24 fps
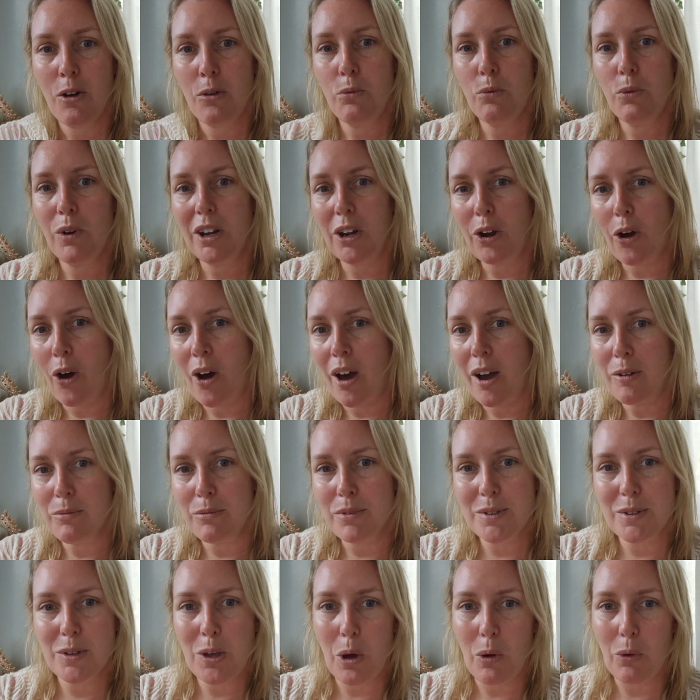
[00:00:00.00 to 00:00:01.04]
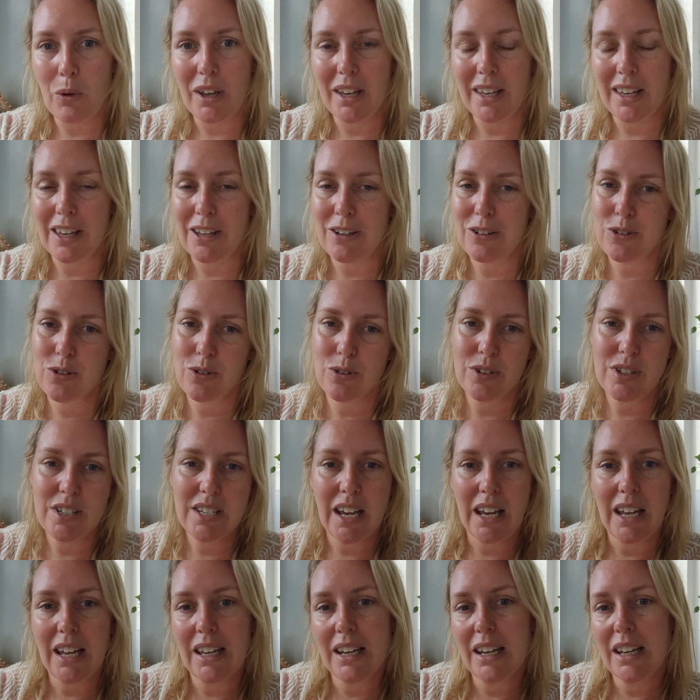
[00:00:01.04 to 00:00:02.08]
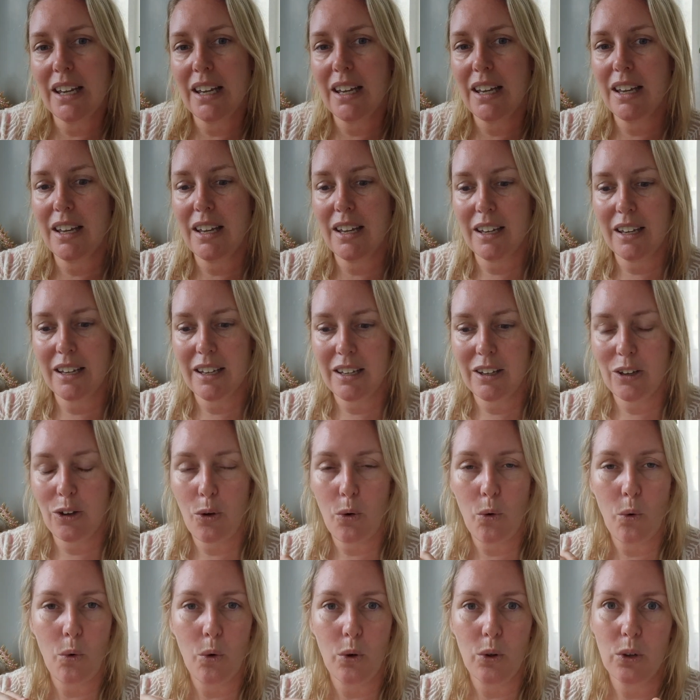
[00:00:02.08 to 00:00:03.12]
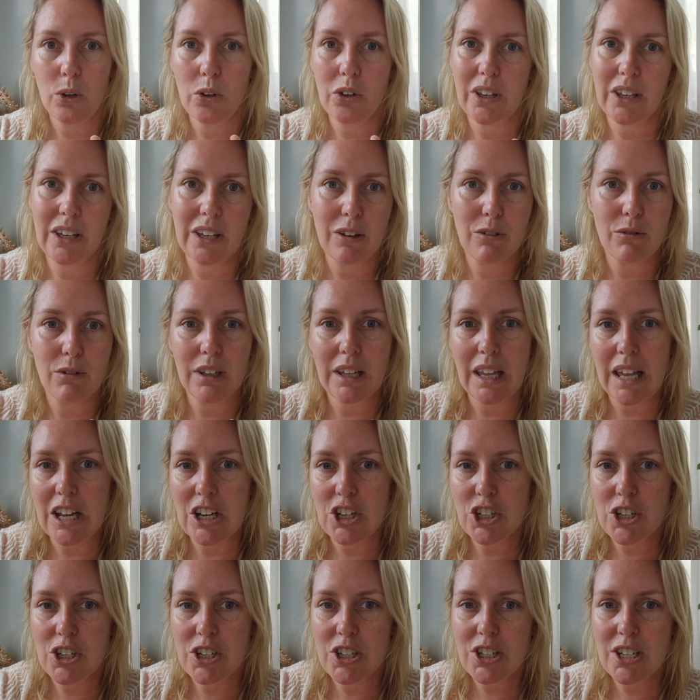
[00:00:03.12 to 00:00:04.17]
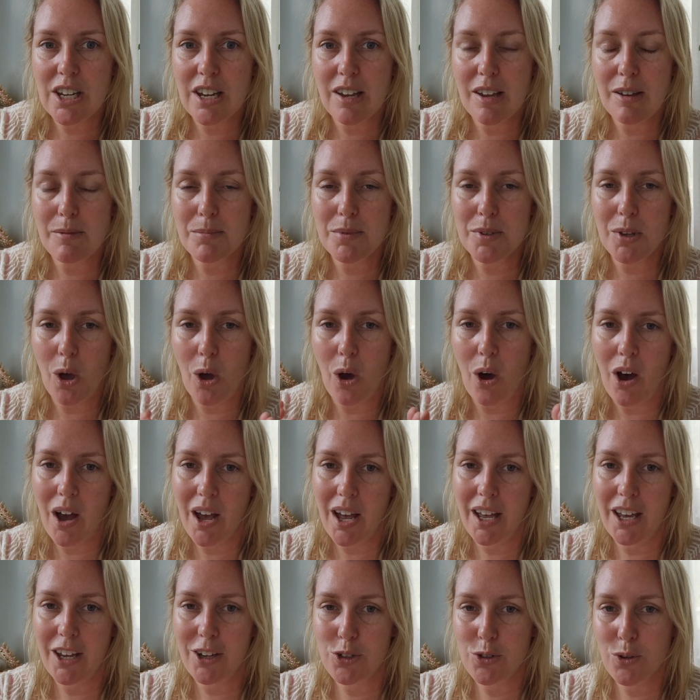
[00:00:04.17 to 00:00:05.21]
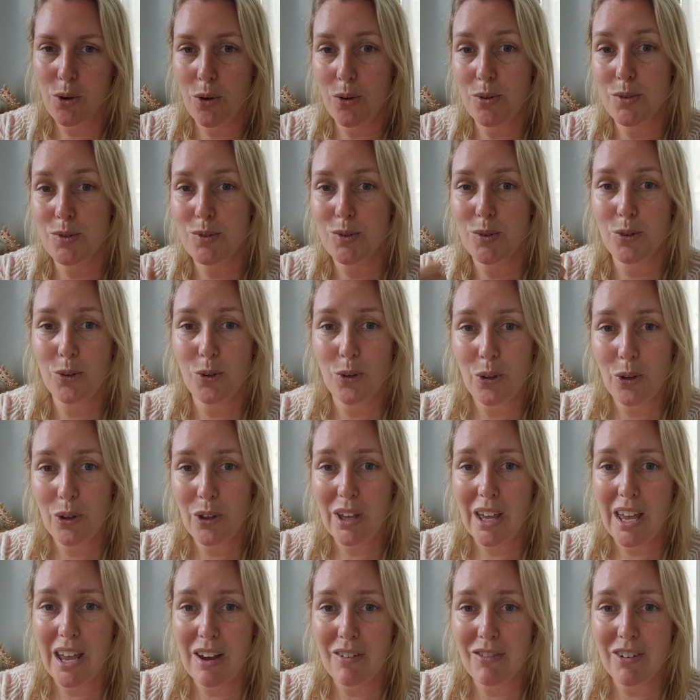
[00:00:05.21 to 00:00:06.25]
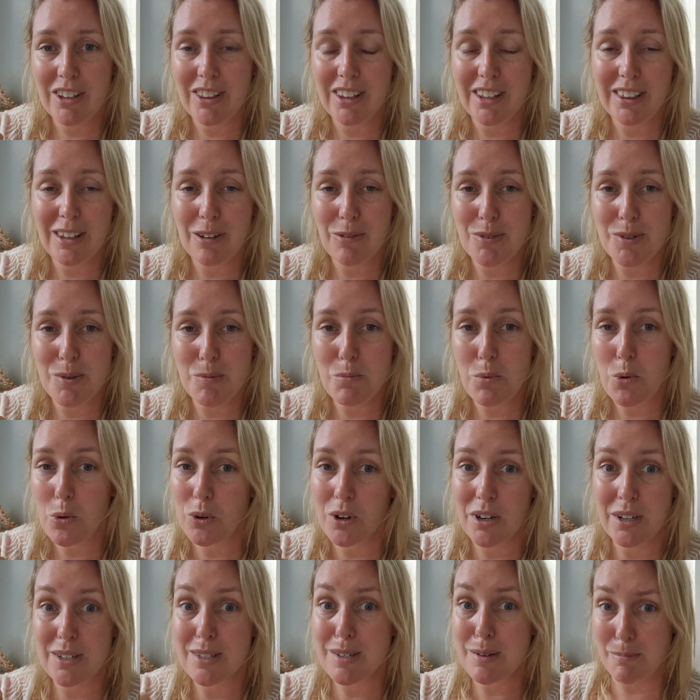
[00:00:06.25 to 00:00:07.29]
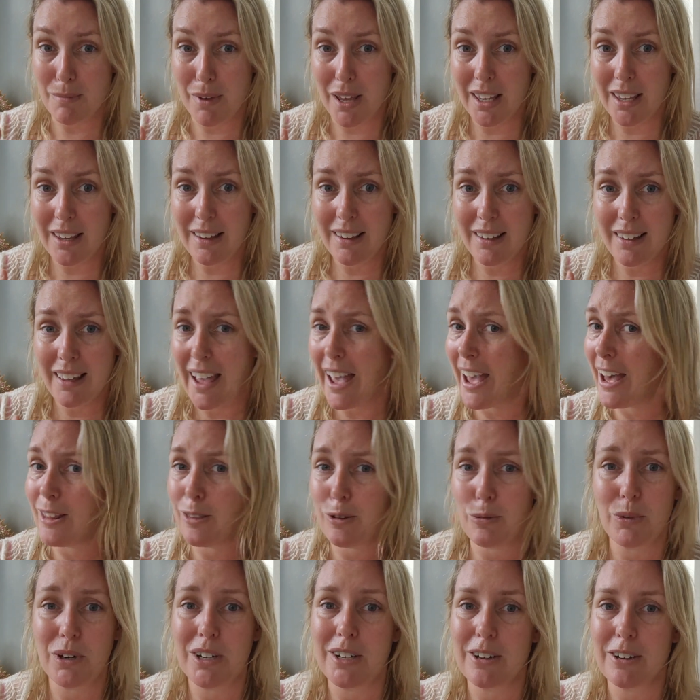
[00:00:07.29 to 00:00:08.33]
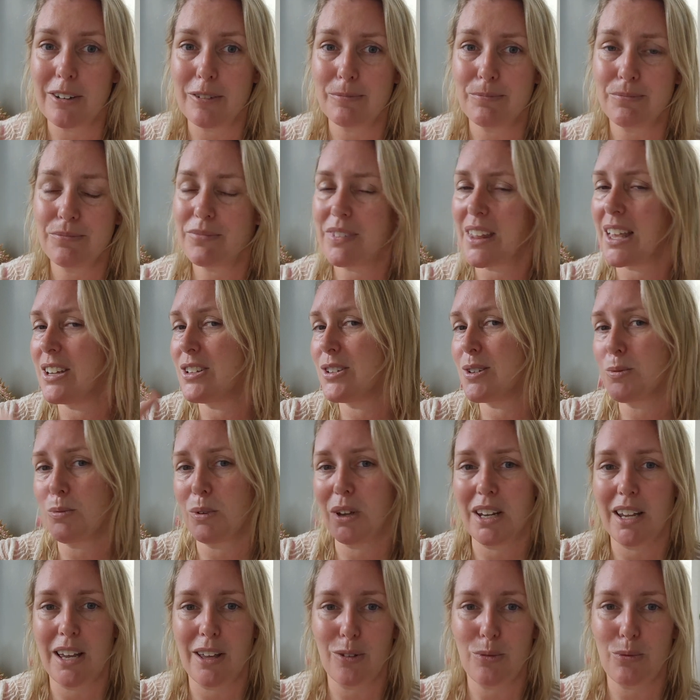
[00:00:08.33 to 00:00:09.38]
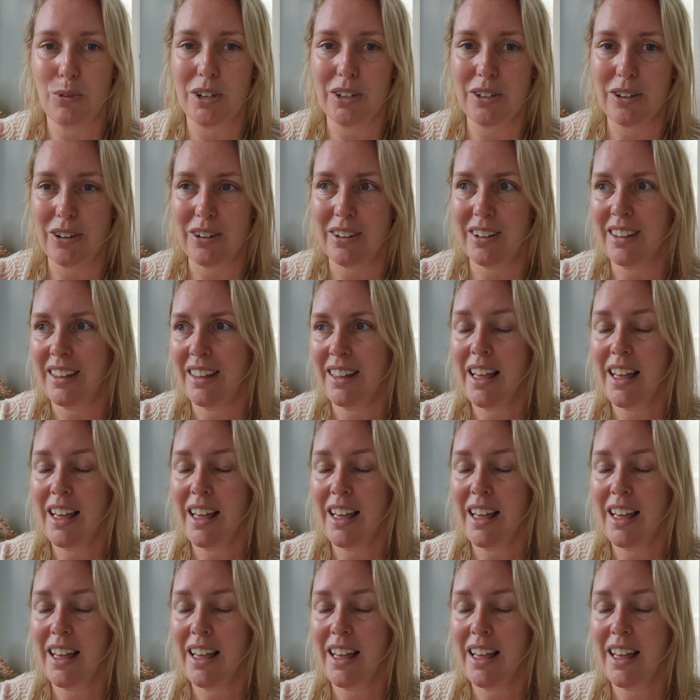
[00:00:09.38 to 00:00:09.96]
when I was going into dating or looking at relationships, I tossed everything that was important to me out the window. It just went out the window.